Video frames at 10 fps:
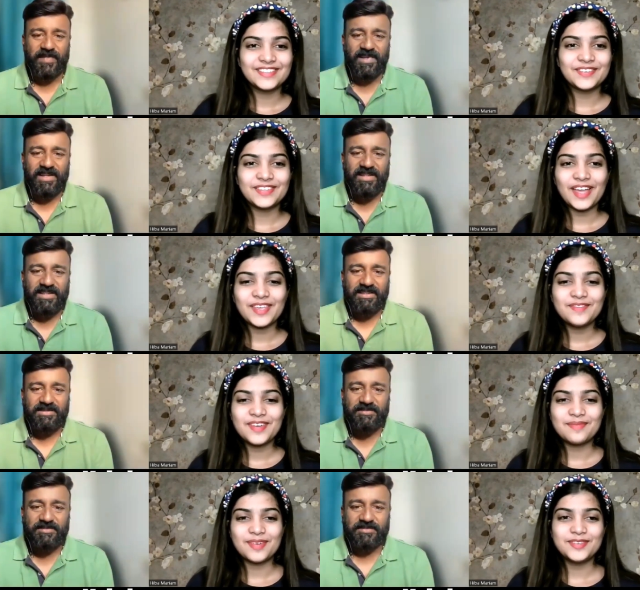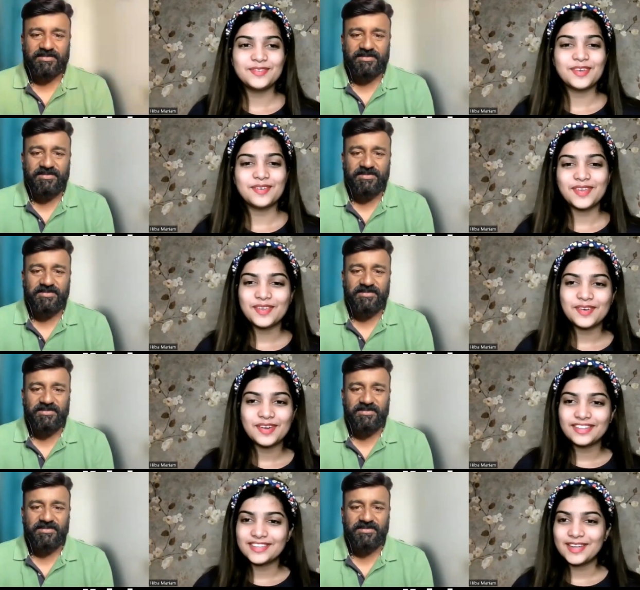Speaker 1: So thank you very much for giving
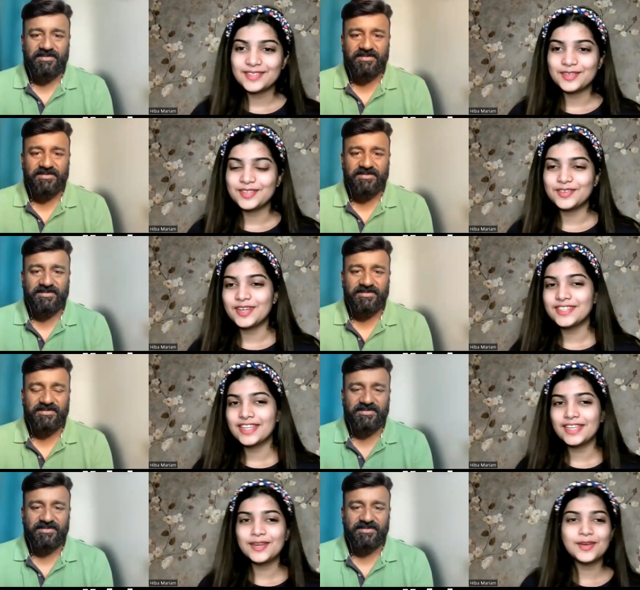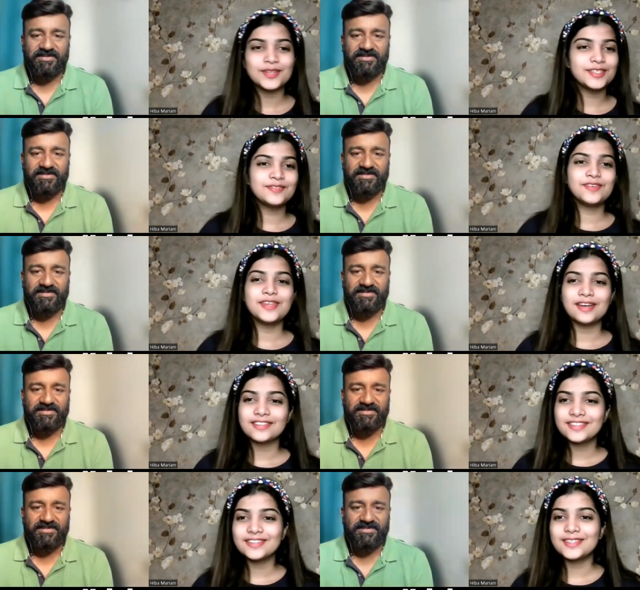your insights on stress. I think not just for
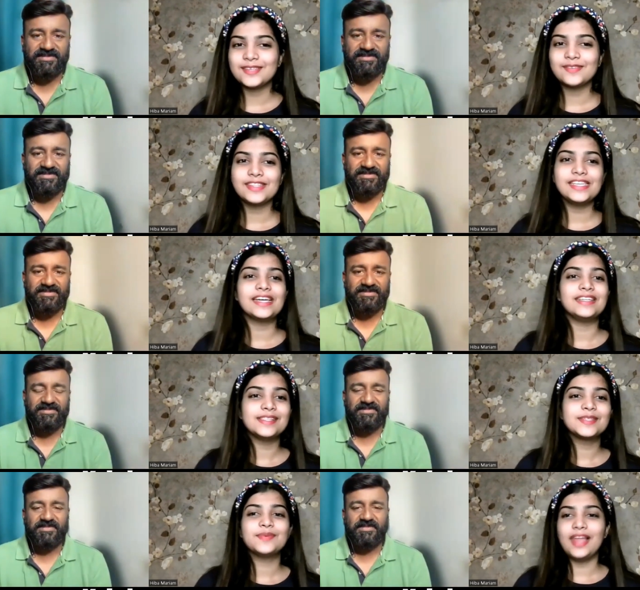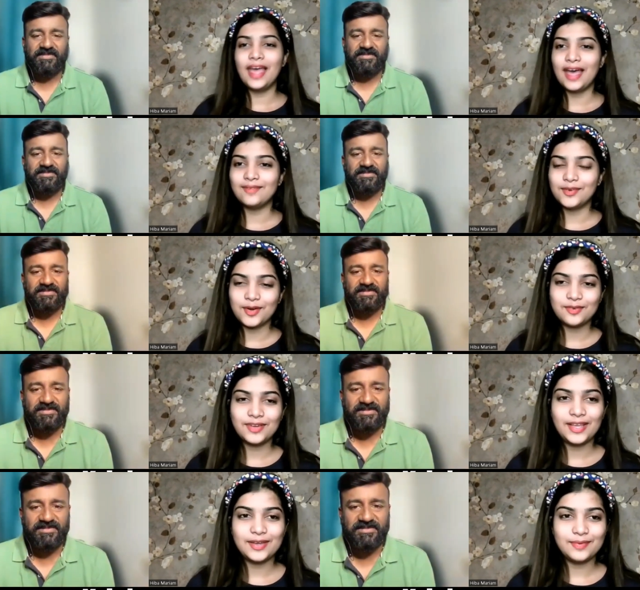youngsters, even the adults will have a lot
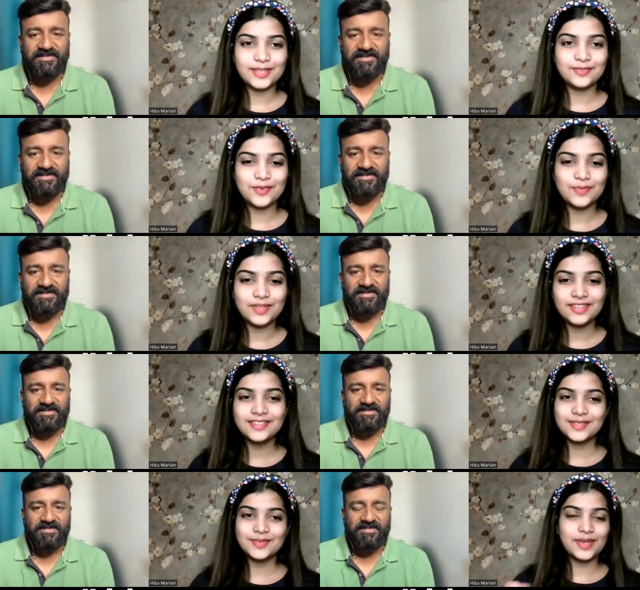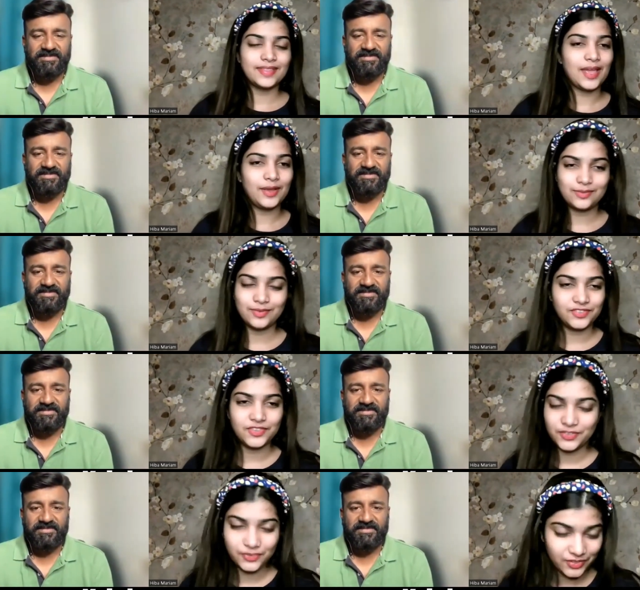of takeaways from this. So yeah, thank you so much
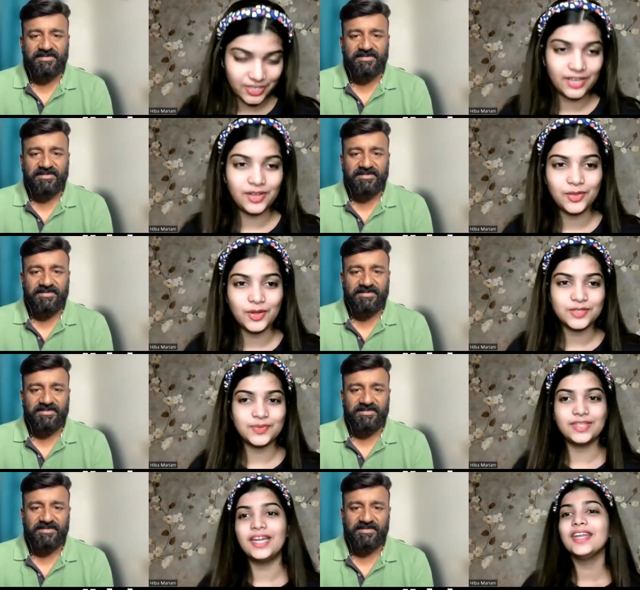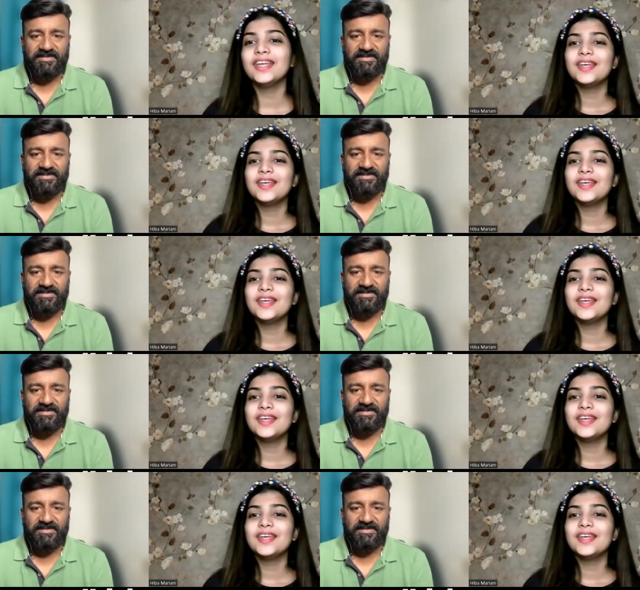for sharing your thoughts with that.